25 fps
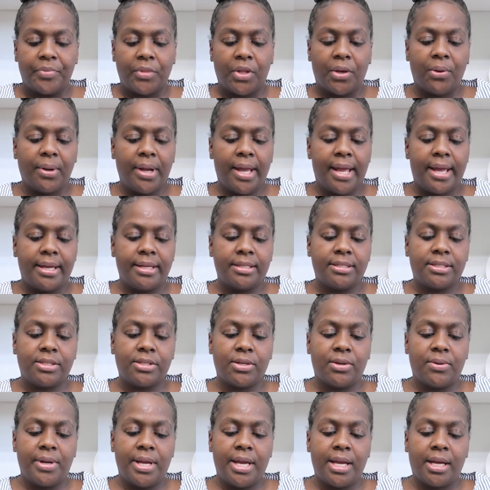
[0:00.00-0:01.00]
Okay,
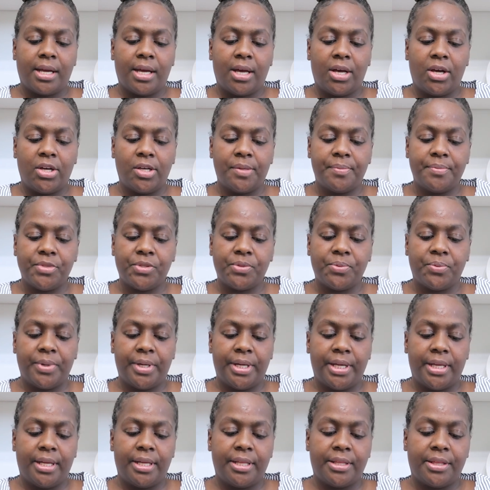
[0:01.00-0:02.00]
so it comes
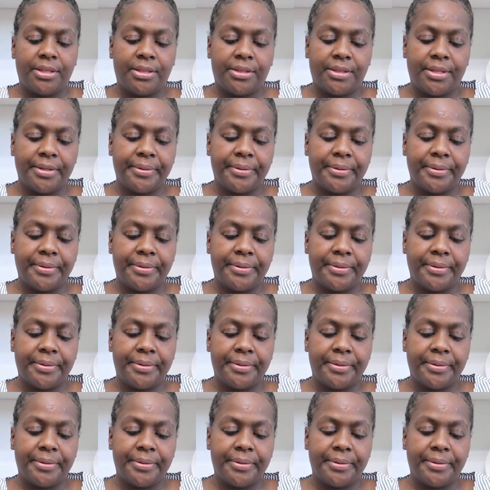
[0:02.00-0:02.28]
with